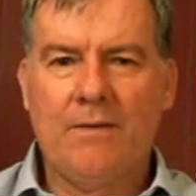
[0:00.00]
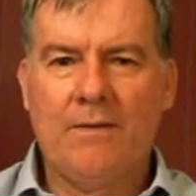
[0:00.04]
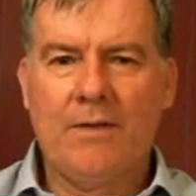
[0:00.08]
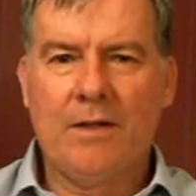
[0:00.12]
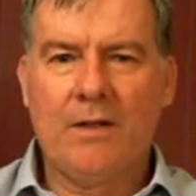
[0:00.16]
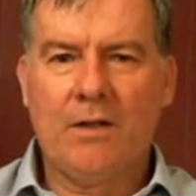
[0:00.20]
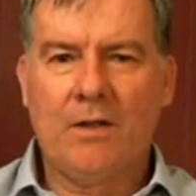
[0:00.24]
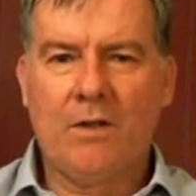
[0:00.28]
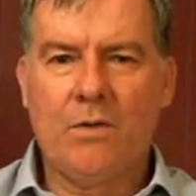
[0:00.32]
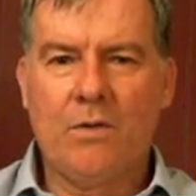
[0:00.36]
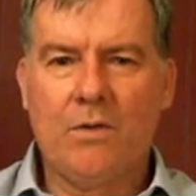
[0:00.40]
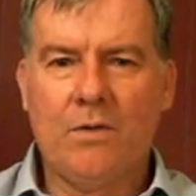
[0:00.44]

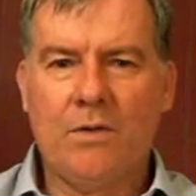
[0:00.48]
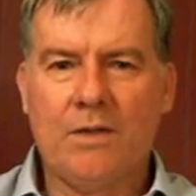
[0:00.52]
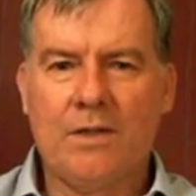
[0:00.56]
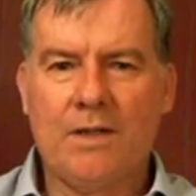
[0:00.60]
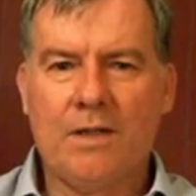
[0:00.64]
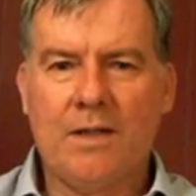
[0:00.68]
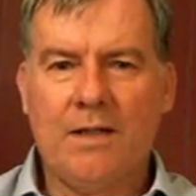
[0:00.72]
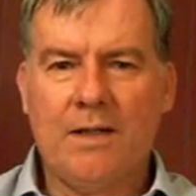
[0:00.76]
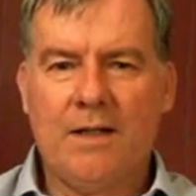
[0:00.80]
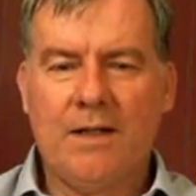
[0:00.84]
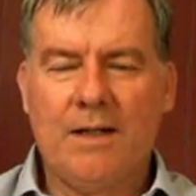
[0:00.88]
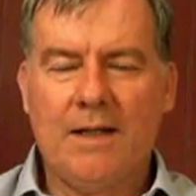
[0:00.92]
that the
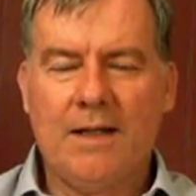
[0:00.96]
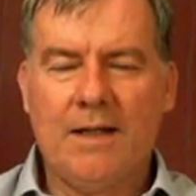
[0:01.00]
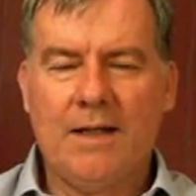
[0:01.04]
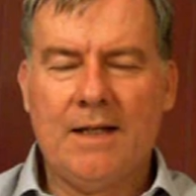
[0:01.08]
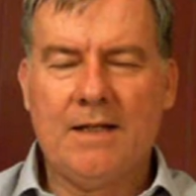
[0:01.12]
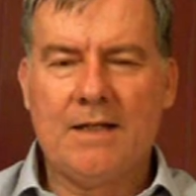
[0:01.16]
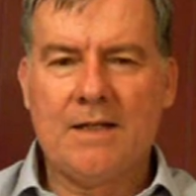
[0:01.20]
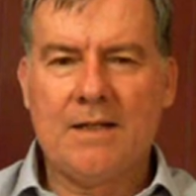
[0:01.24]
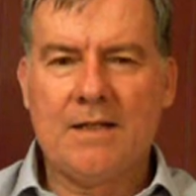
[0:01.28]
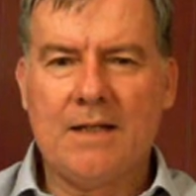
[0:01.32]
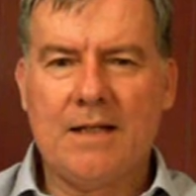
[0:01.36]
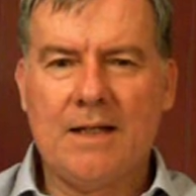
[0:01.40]
court
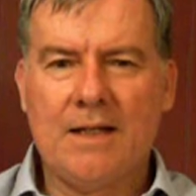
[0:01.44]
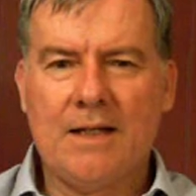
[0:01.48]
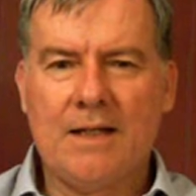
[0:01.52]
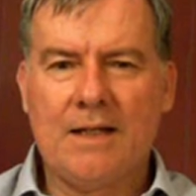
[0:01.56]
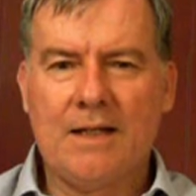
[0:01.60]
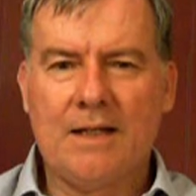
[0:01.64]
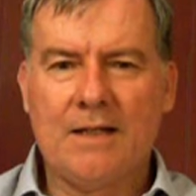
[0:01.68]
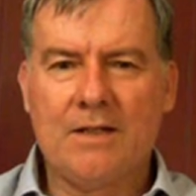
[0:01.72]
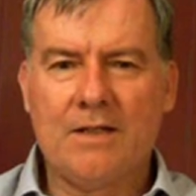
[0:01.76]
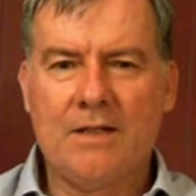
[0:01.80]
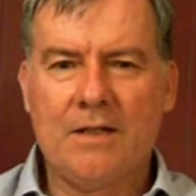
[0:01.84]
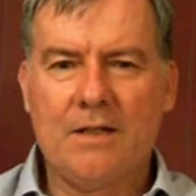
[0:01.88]
is
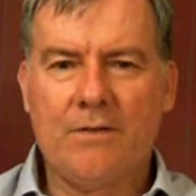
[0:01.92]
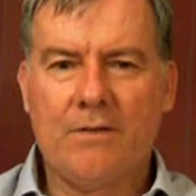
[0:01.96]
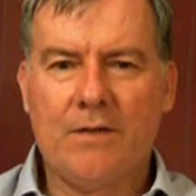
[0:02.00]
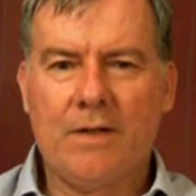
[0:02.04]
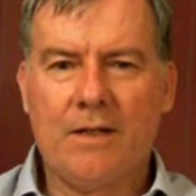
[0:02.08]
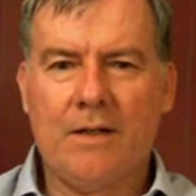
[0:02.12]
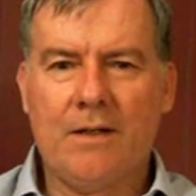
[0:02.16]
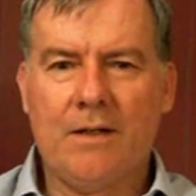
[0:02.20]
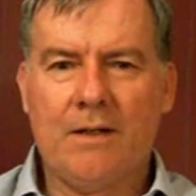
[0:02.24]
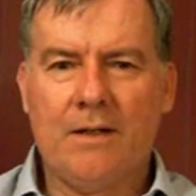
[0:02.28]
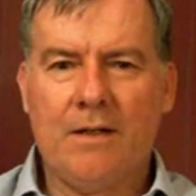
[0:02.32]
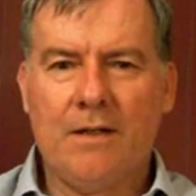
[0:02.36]

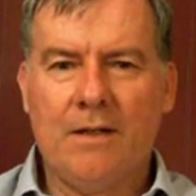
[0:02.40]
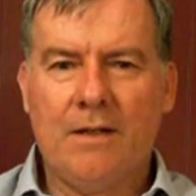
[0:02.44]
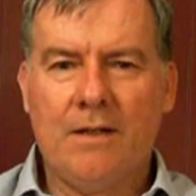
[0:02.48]
considering